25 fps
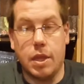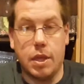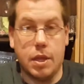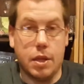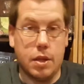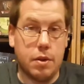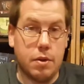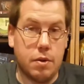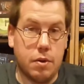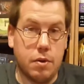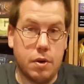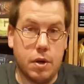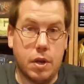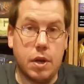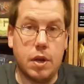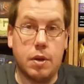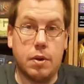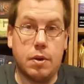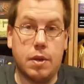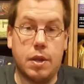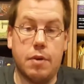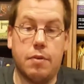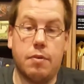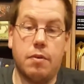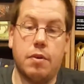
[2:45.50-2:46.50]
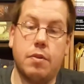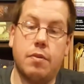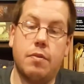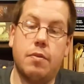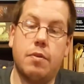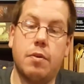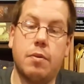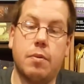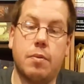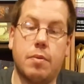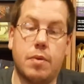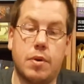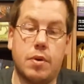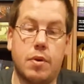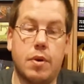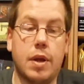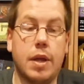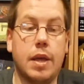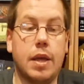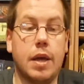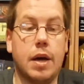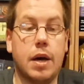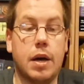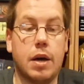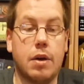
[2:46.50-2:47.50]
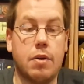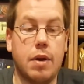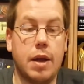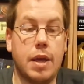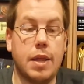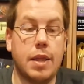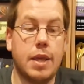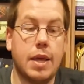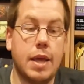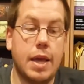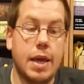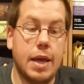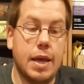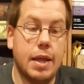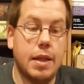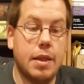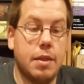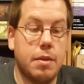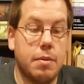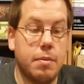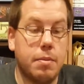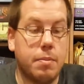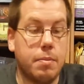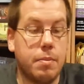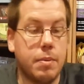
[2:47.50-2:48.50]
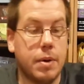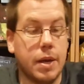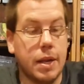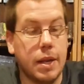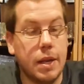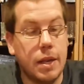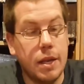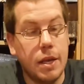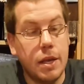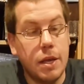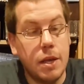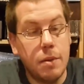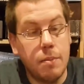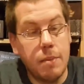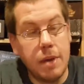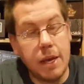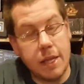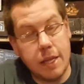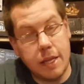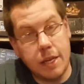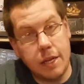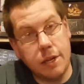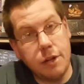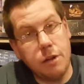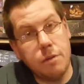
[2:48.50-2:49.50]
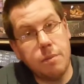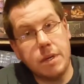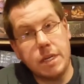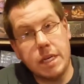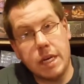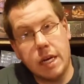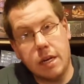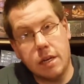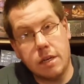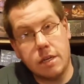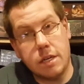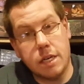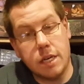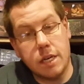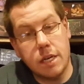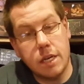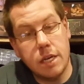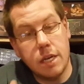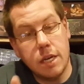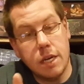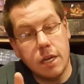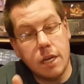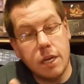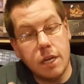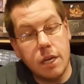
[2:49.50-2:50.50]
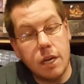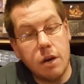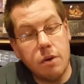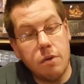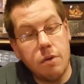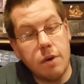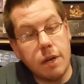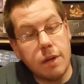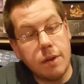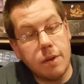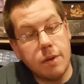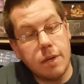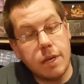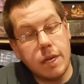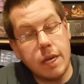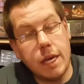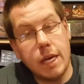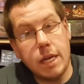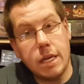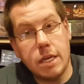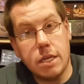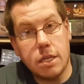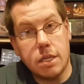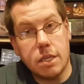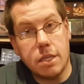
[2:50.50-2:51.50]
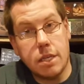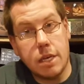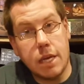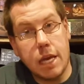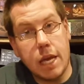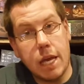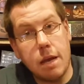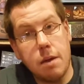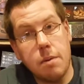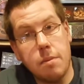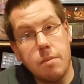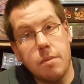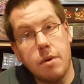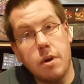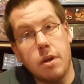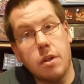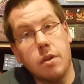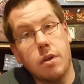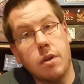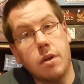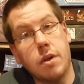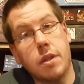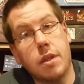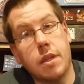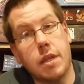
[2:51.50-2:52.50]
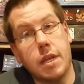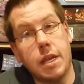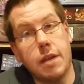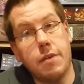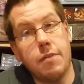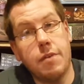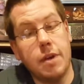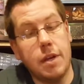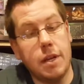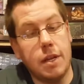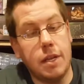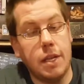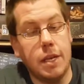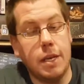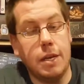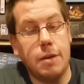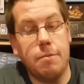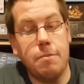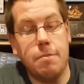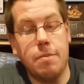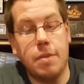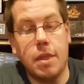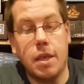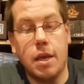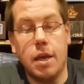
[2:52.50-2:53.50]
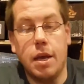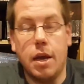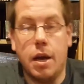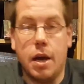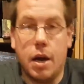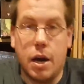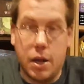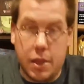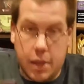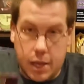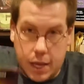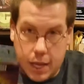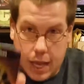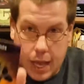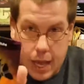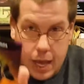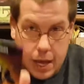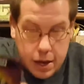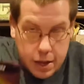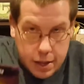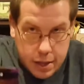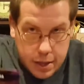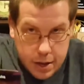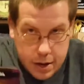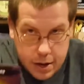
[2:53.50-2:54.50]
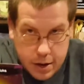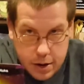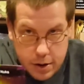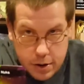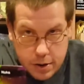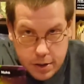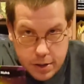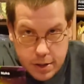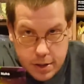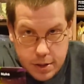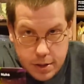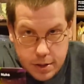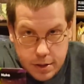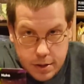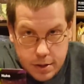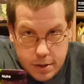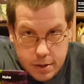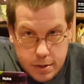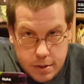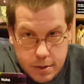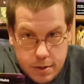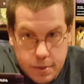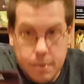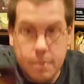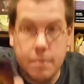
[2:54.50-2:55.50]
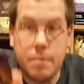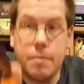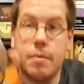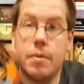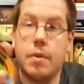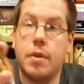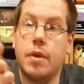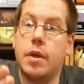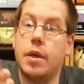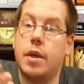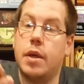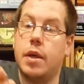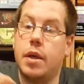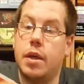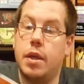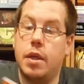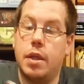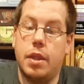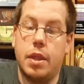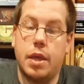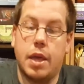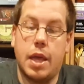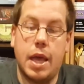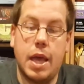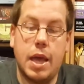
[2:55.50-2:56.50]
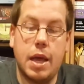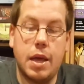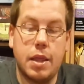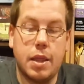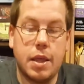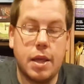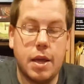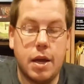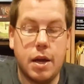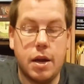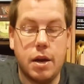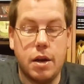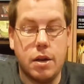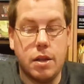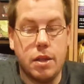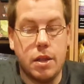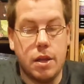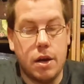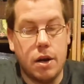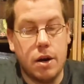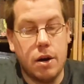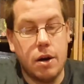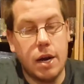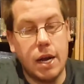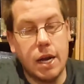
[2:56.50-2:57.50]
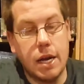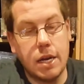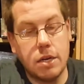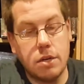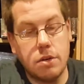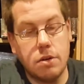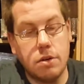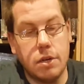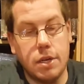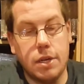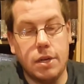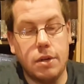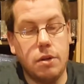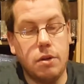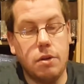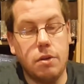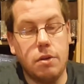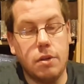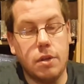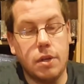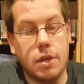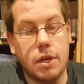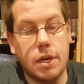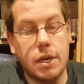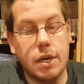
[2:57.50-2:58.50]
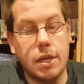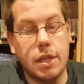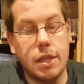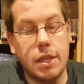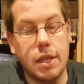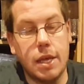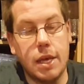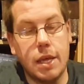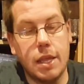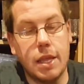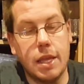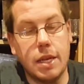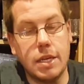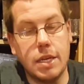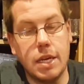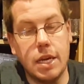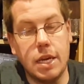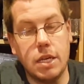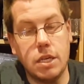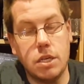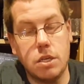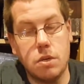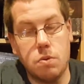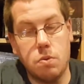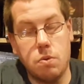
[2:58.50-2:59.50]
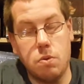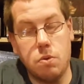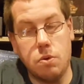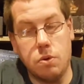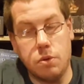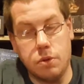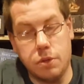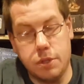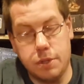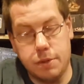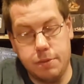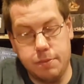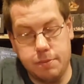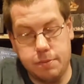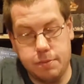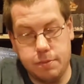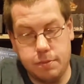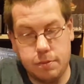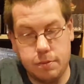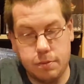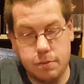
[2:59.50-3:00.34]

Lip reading: It's a difference from Crazy Eights, but makes it a little bit challenging. Now, what changes the game significantly are the Chaos cards. The Chaos cards are extra little things that change the rules.